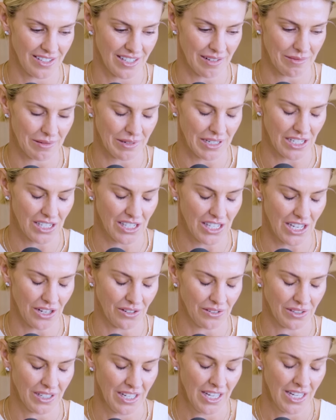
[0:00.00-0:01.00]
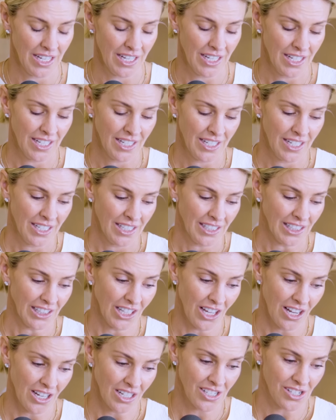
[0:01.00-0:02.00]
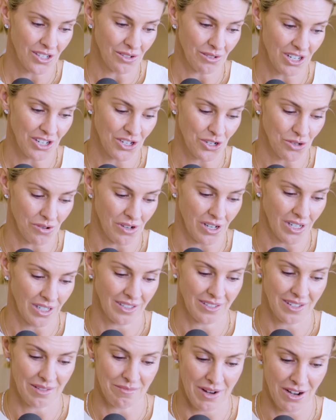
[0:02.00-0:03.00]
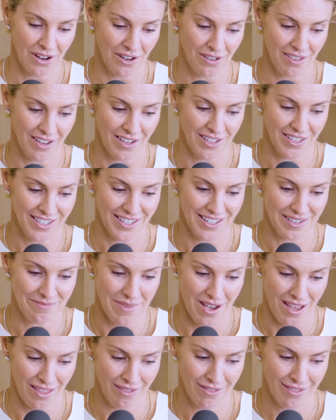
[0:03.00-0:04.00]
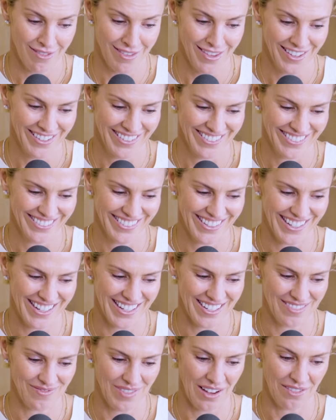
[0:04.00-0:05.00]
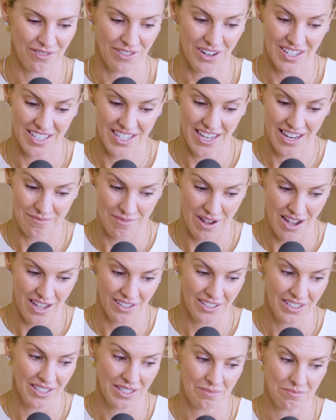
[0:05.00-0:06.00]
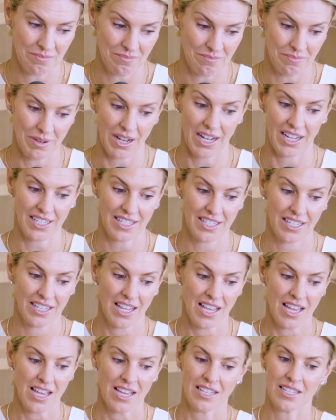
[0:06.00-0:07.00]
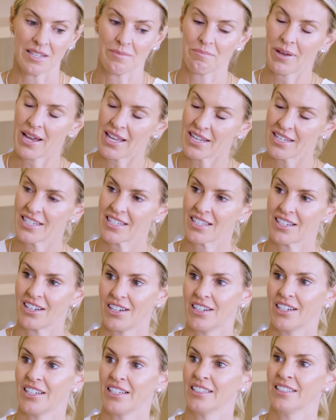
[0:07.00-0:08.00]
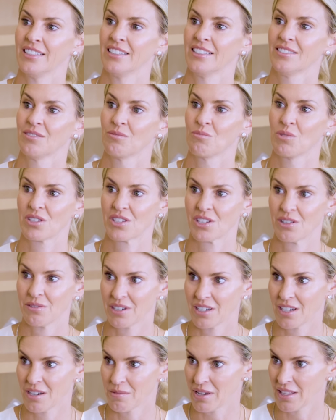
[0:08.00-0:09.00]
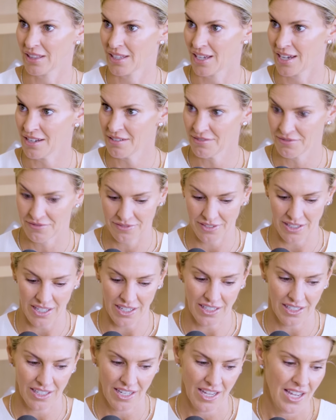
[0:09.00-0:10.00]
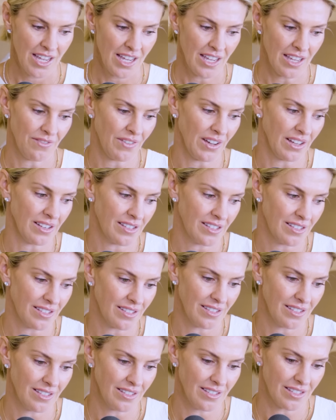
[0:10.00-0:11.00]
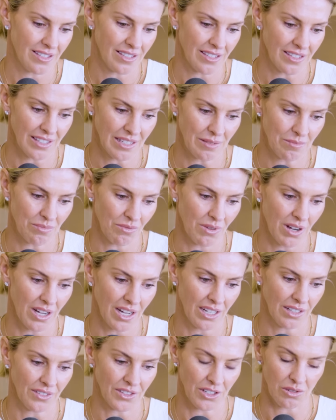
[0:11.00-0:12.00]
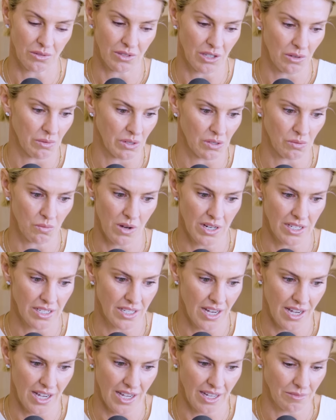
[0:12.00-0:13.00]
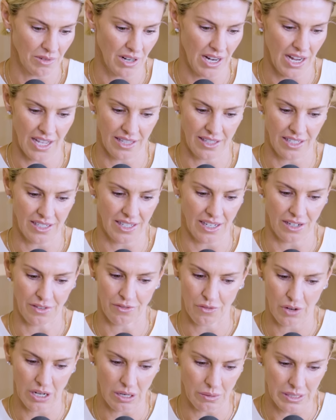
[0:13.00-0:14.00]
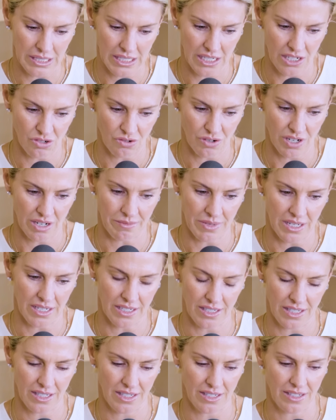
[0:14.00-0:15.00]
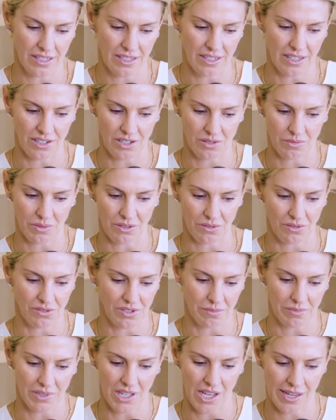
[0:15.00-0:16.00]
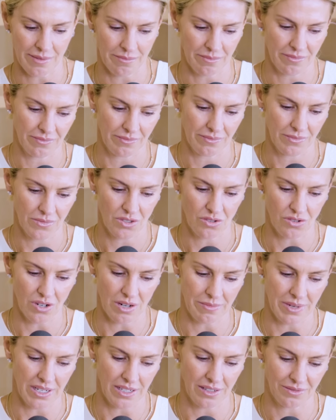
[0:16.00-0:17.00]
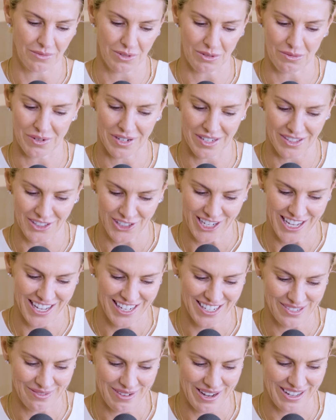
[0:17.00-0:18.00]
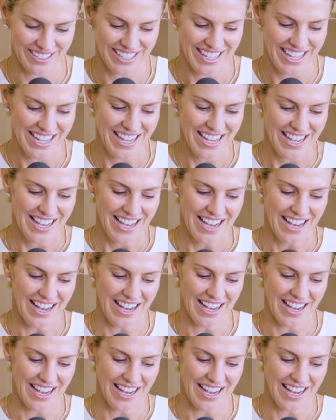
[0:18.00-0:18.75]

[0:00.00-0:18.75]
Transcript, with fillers: somewhere. So, yeah. long story short, the marathon's in a month. Um, I've run ten miles, but depending on what's going on in my life, like if I sleep well. There there was one time where I had these like frequency treatments. I just went through some Lyme treatment, which we can look at as well. Mm.